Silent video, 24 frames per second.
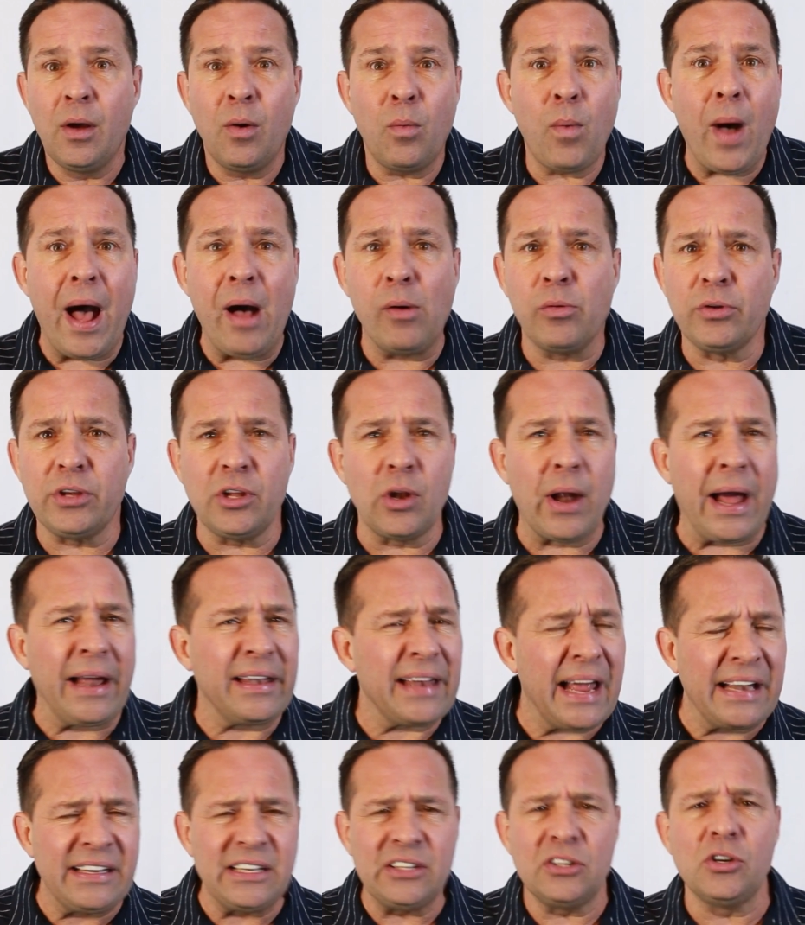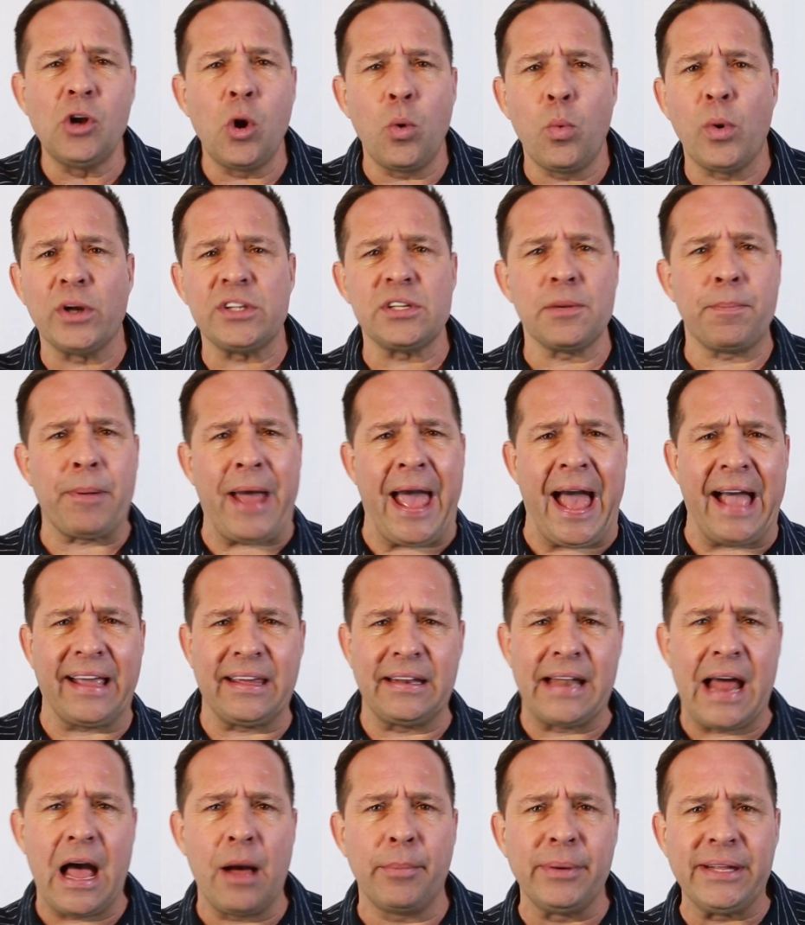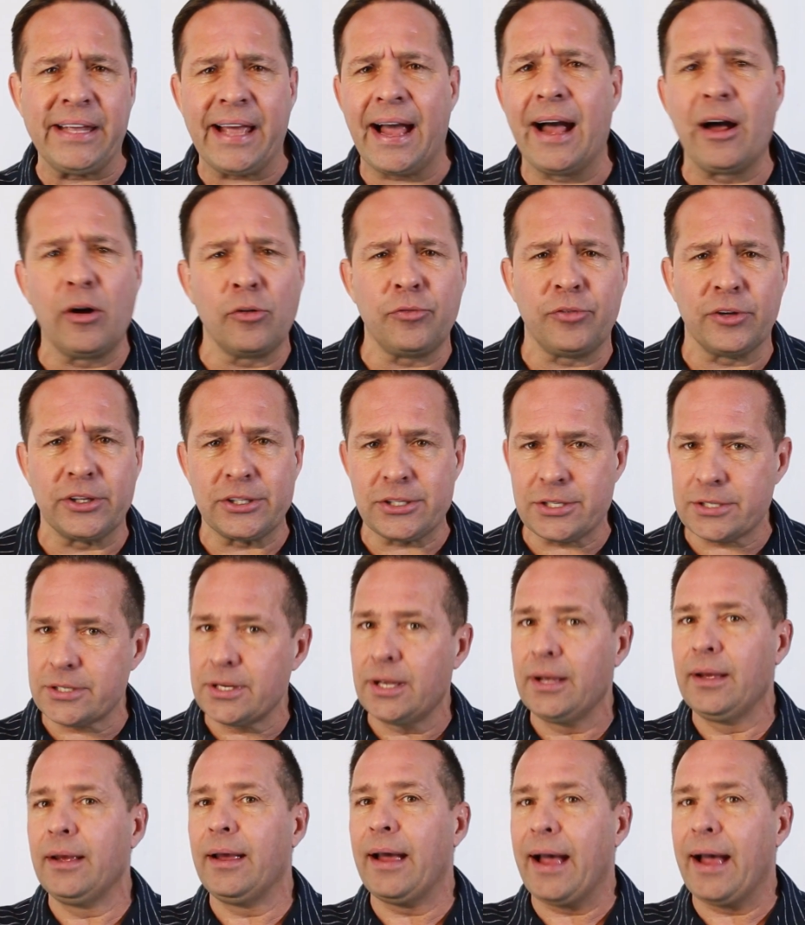wow, I need to know what to pack and how many outfits.